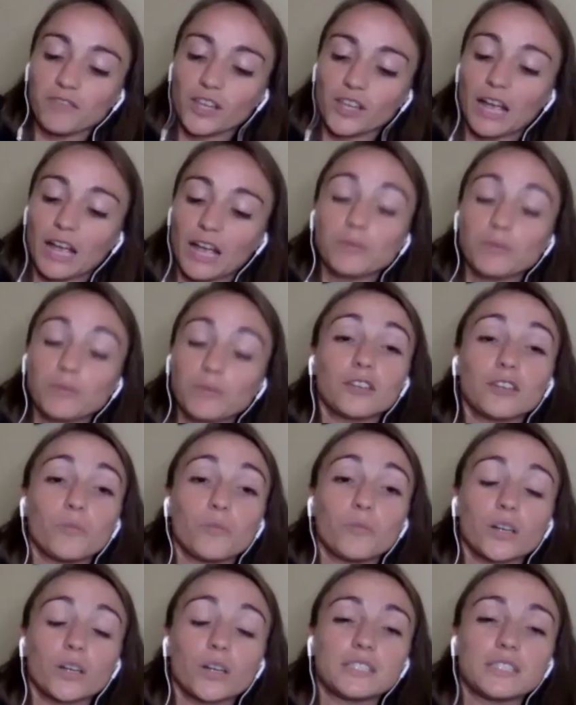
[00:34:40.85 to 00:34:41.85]
like I was a little
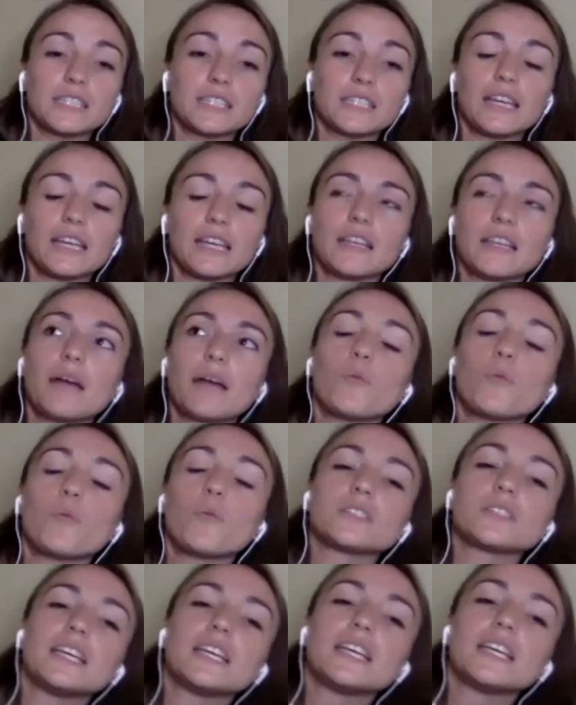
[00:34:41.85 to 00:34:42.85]
more not
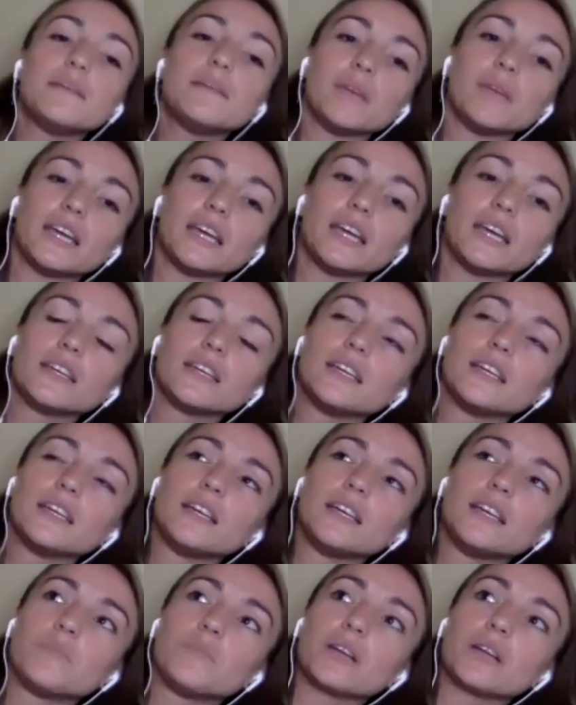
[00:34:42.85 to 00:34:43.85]
more timid,
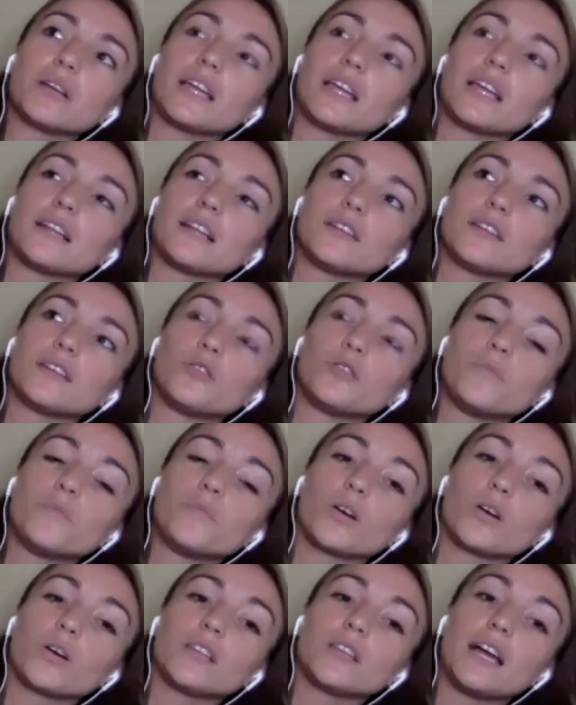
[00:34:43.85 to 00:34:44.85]
but like a little
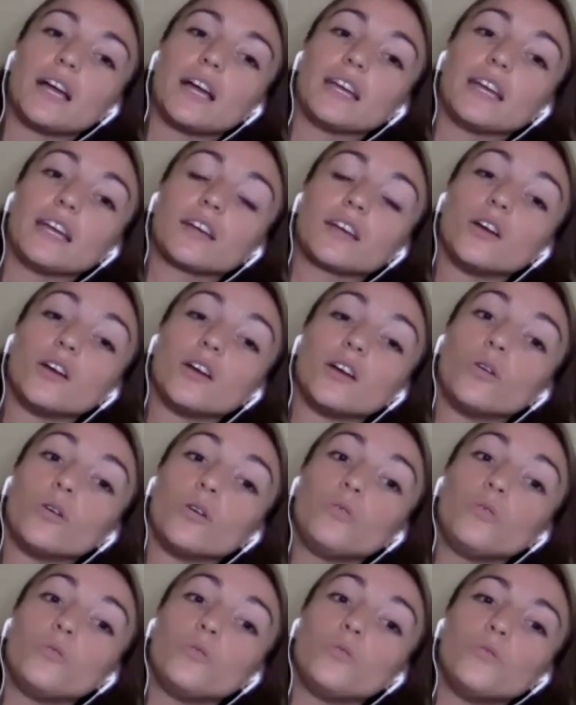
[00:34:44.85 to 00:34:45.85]
more like
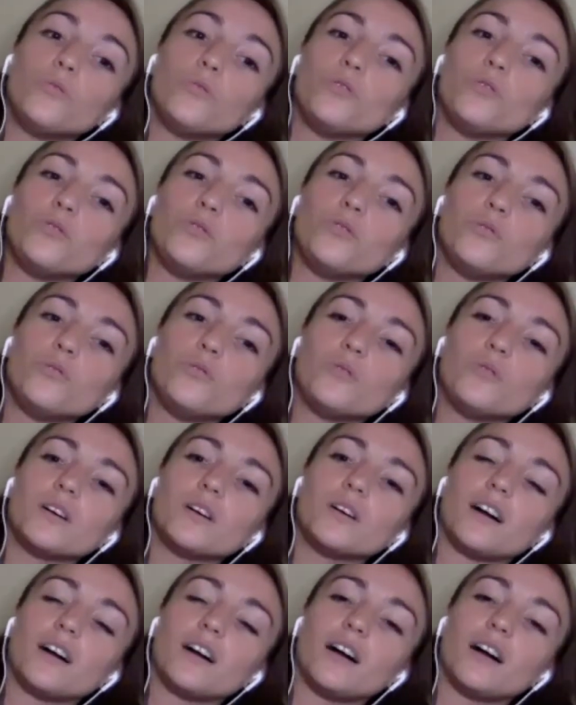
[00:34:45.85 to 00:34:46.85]
ooh ooh ooh
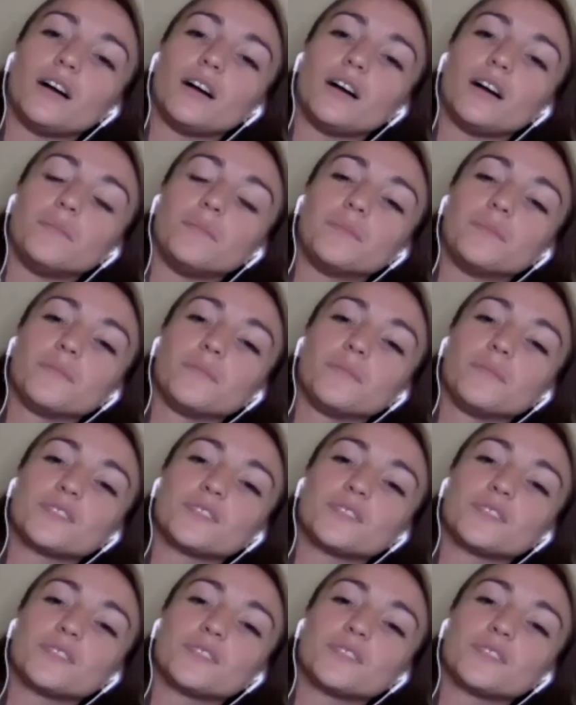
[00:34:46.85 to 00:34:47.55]
um yeah.